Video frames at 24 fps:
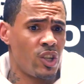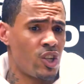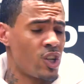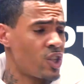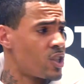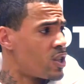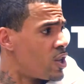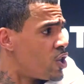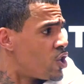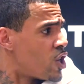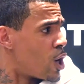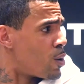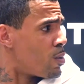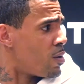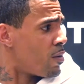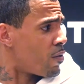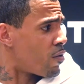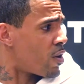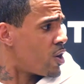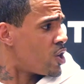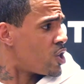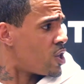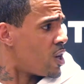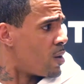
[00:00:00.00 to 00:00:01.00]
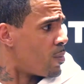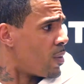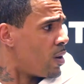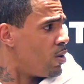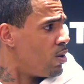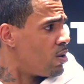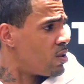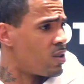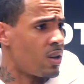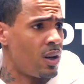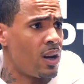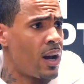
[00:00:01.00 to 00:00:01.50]
just a genuine friendship. I
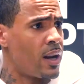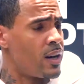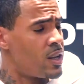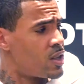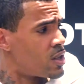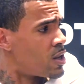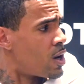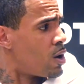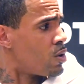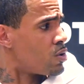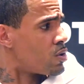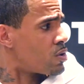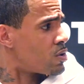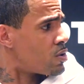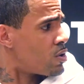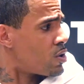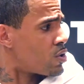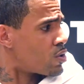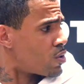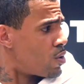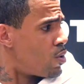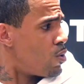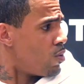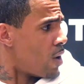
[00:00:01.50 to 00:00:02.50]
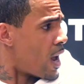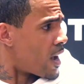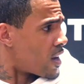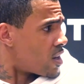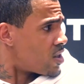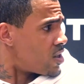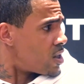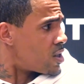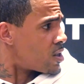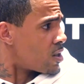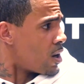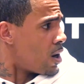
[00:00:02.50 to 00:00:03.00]
looked at her like, this girl's just cool, like a
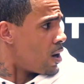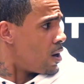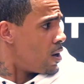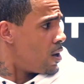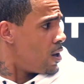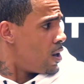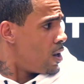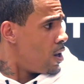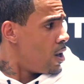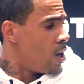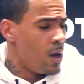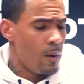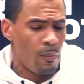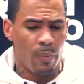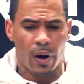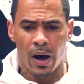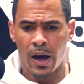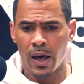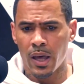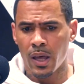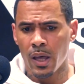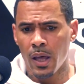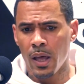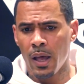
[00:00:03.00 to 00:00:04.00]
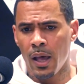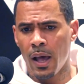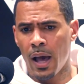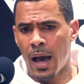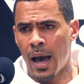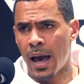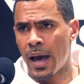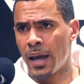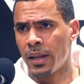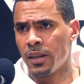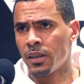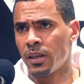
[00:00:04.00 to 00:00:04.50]
sister.
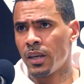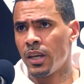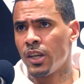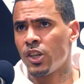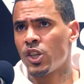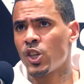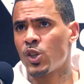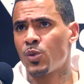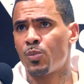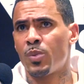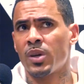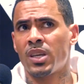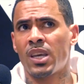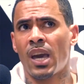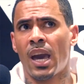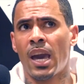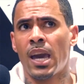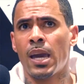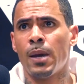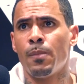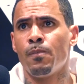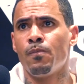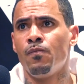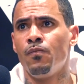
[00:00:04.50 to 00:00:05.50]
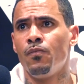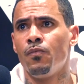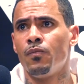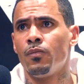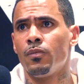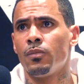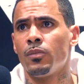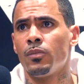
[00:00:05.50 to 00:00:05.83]
And it just became